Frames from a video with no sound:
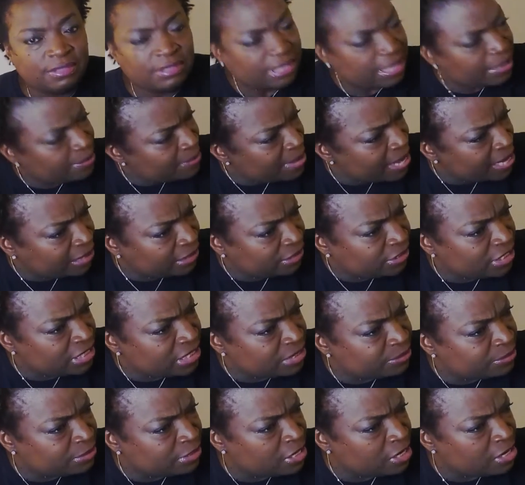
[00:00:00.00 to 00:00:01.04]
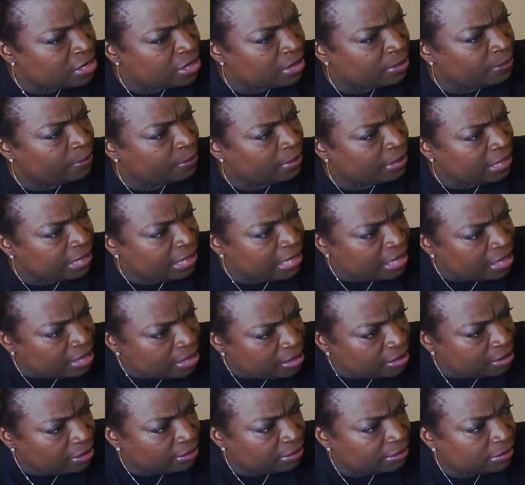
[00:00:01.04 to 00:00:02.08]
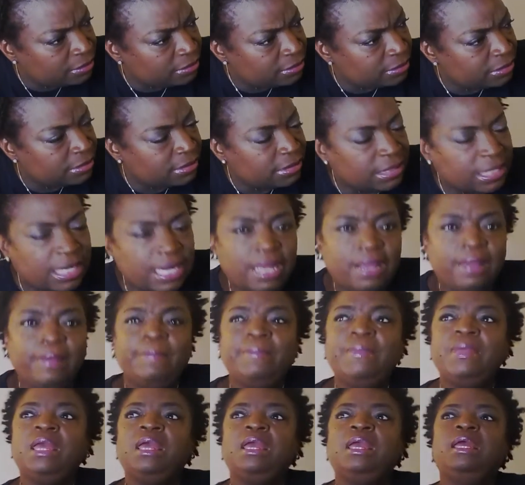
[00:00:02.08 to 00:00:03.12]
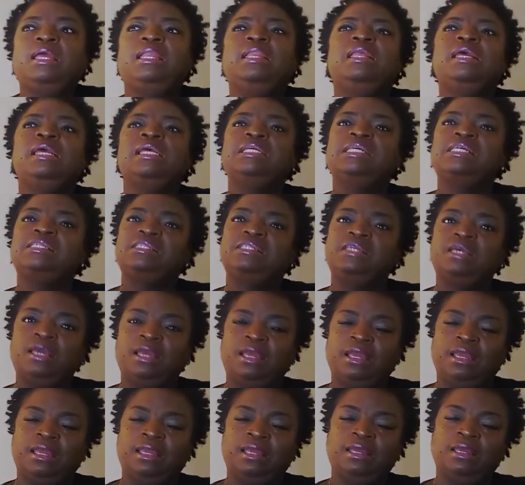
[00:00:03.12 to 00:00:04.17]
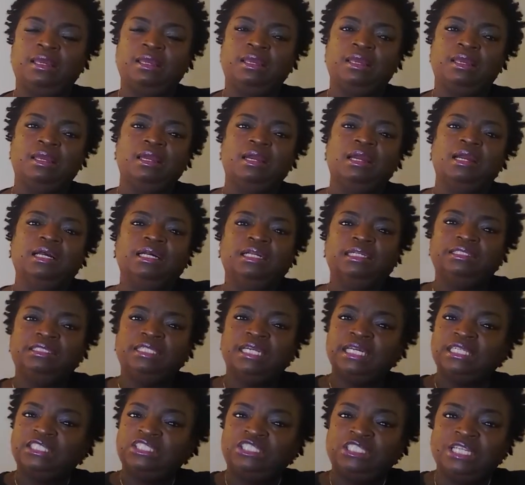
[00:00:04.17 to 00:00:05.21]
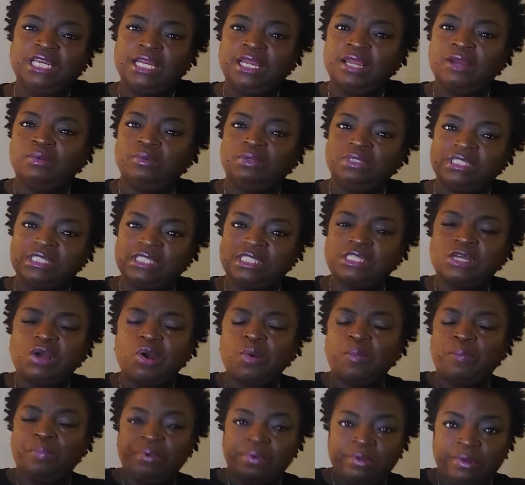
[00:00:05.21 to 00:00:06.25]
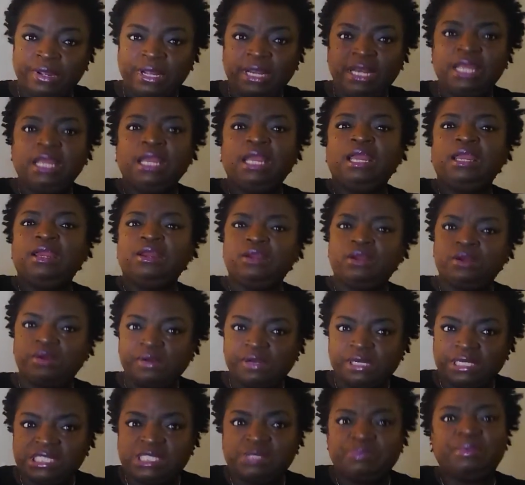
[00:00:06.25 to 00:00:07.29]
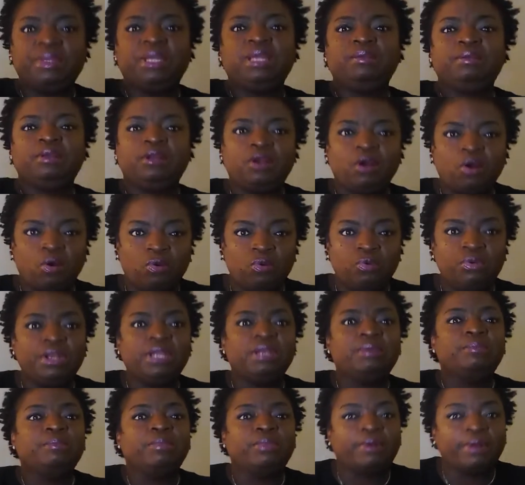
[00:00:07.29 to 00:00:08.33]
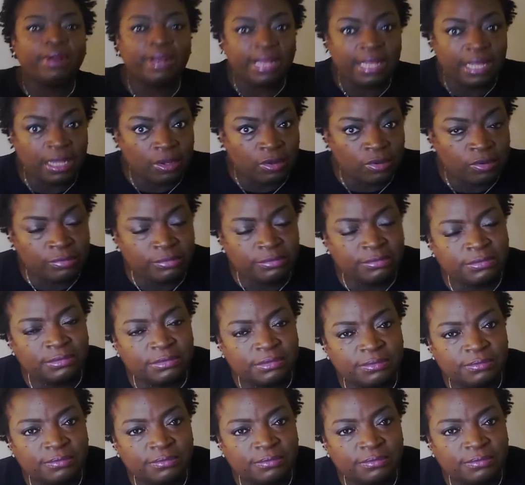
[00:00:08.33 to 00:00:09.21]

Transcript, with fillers: That mac and cheese was good, wasn't it? Man, listen. That chicken was so pretty and crisp and golden brown.